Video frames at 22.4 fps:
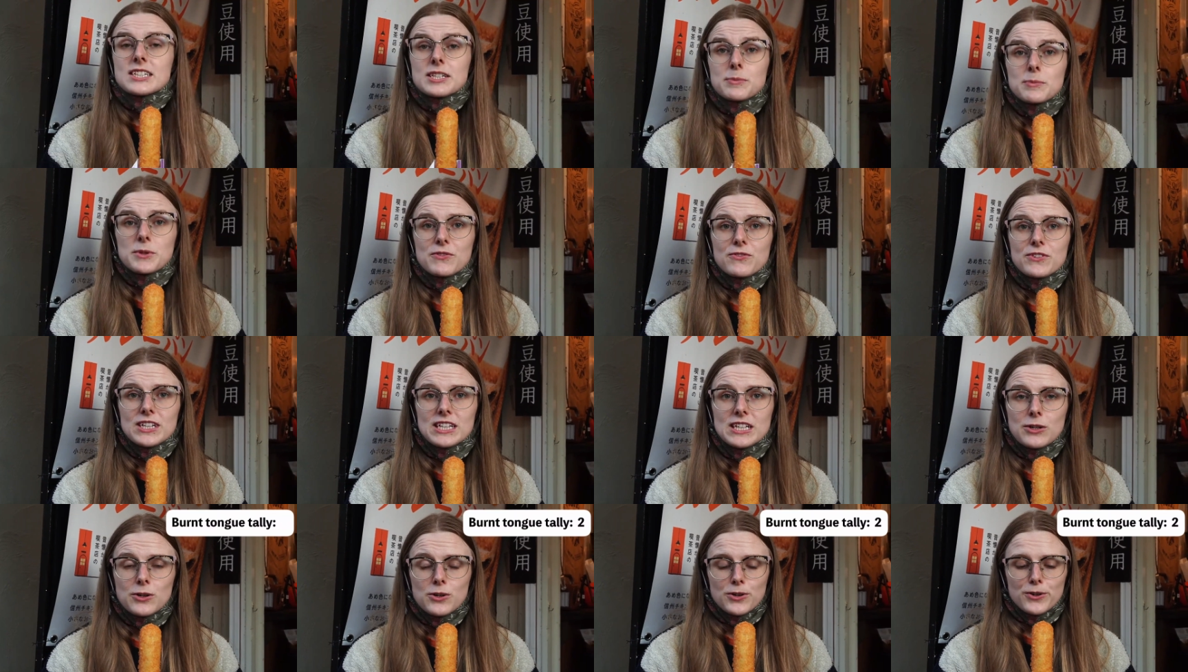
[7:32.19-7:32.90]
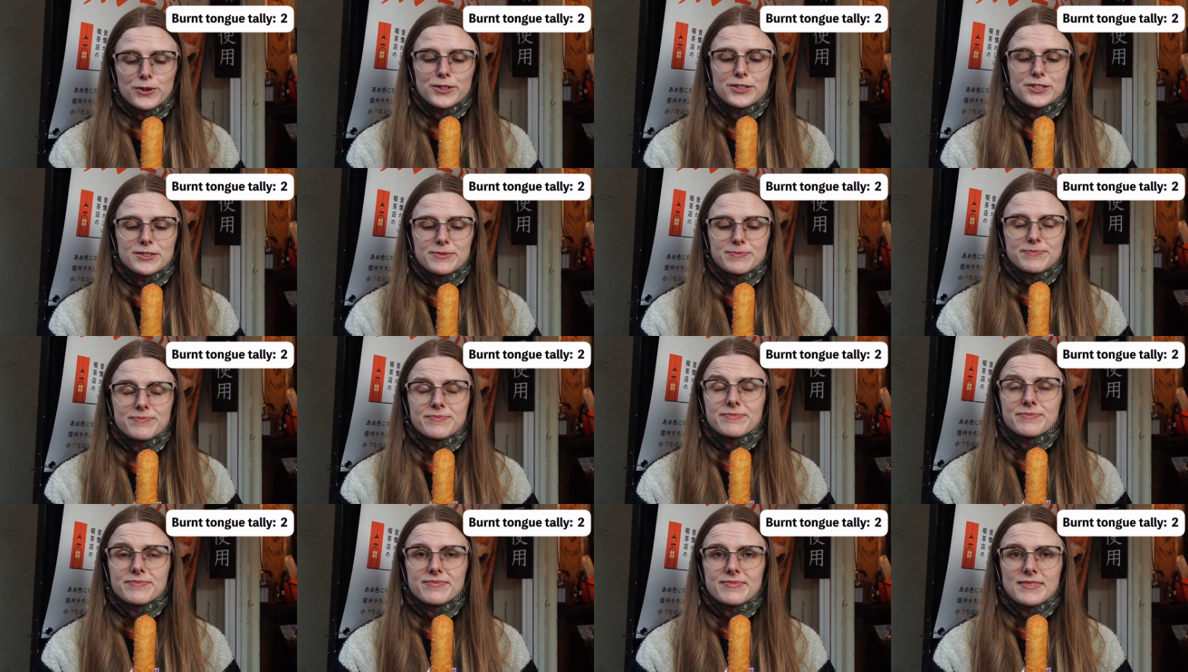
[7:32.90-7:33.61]
gonna be really hot.
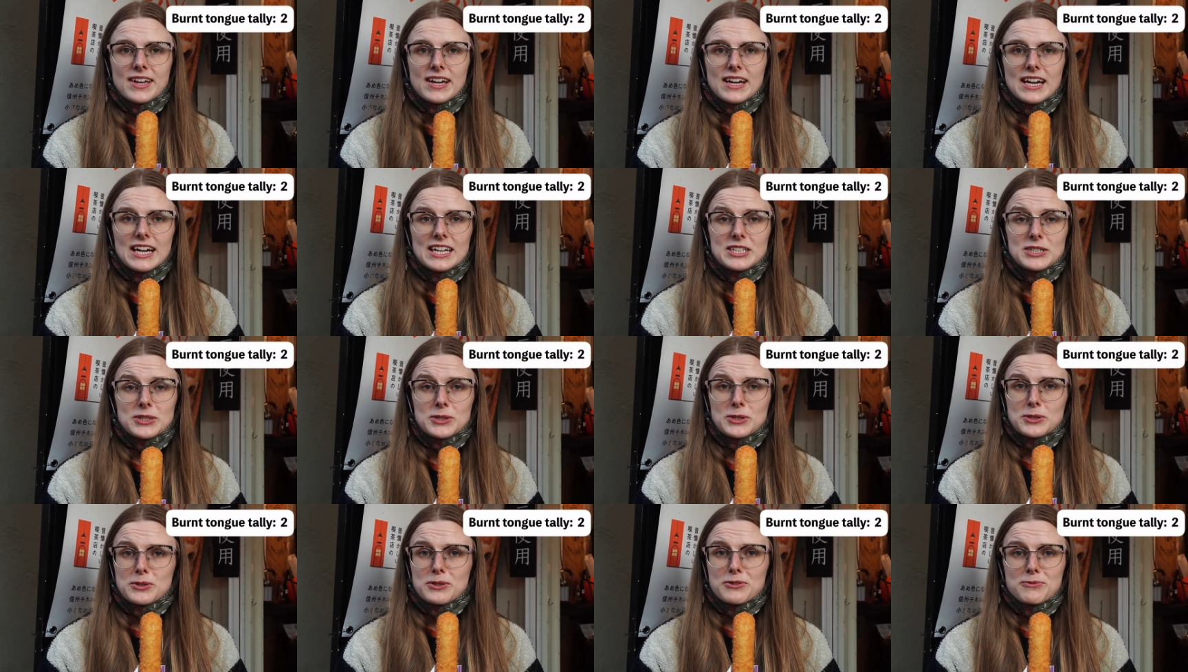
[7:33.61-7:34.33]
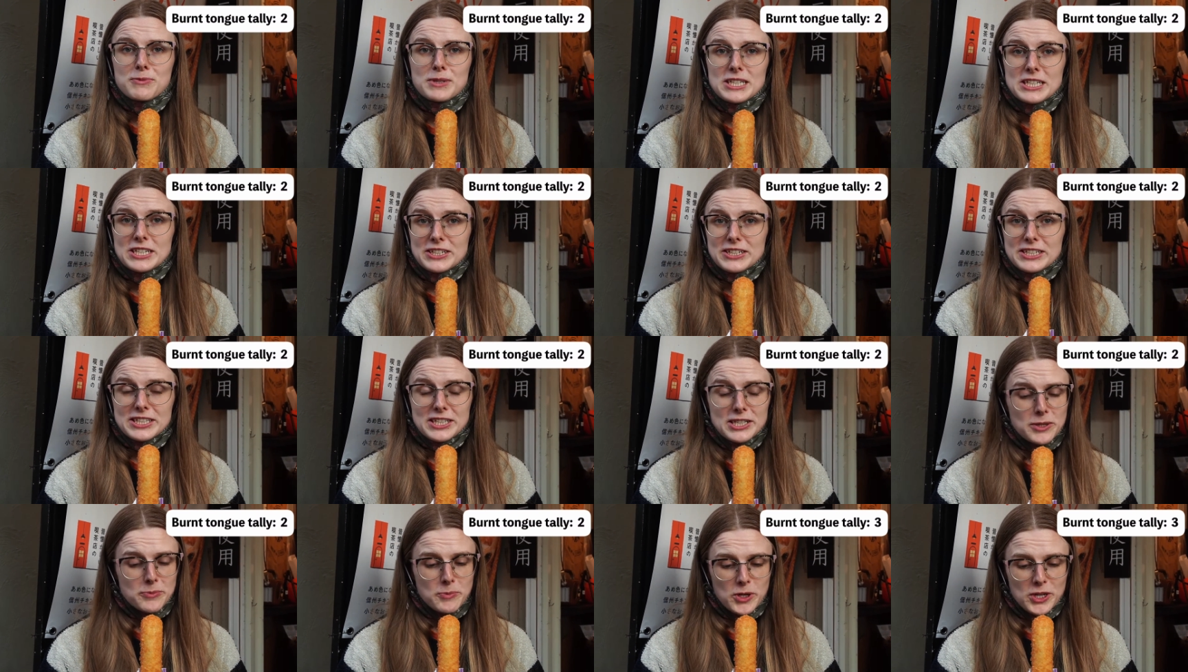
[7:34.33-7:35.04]
I don't know if my tongue is
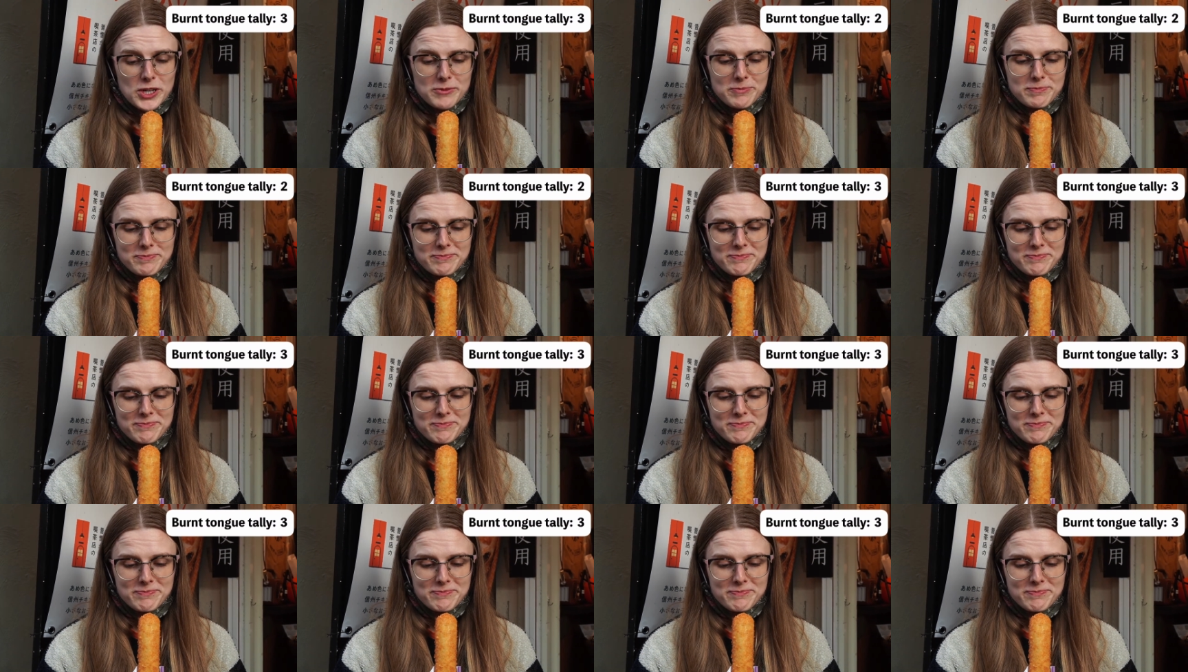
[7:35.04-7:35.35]
gonna burn.